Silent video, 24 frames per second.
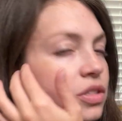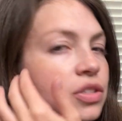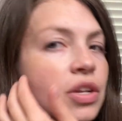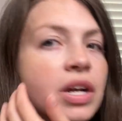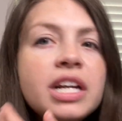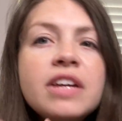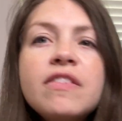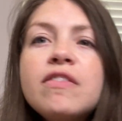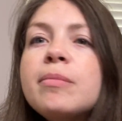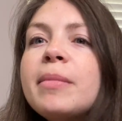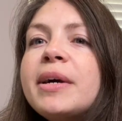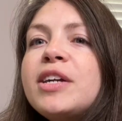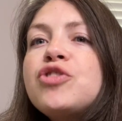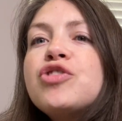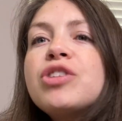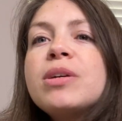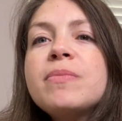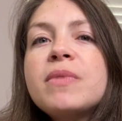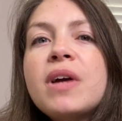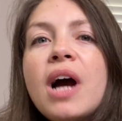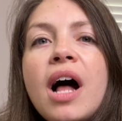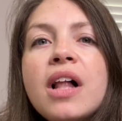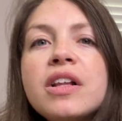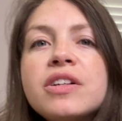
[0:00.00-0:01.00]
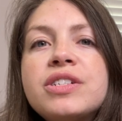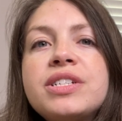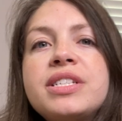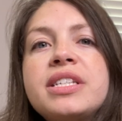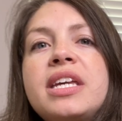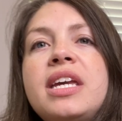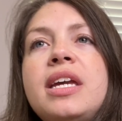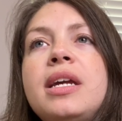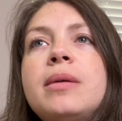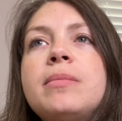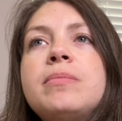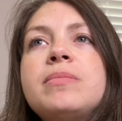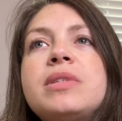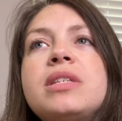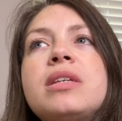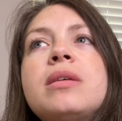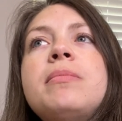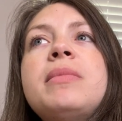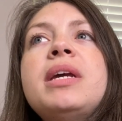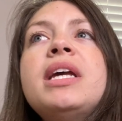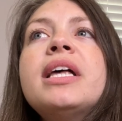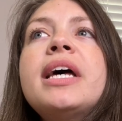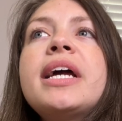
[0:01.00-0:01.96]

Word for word: not even my dream color scheme. To me,